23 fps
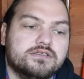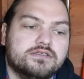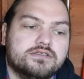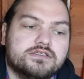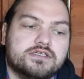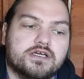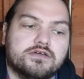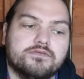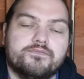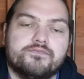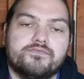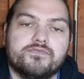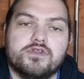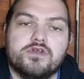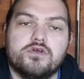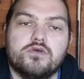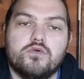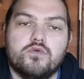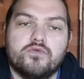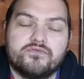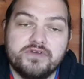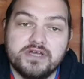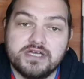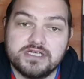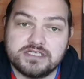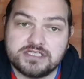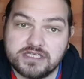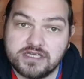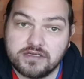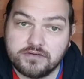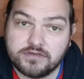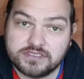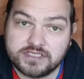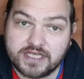So first
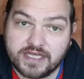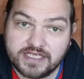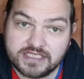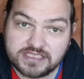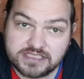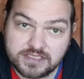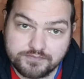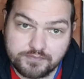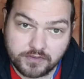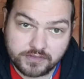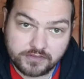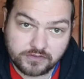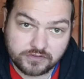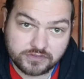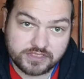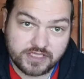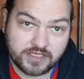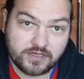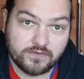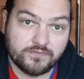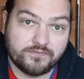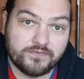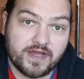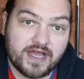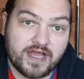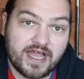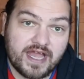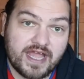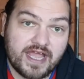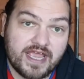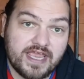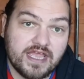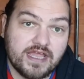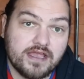thing I would say is to buy yourself
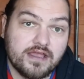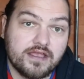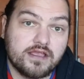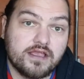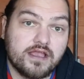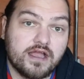a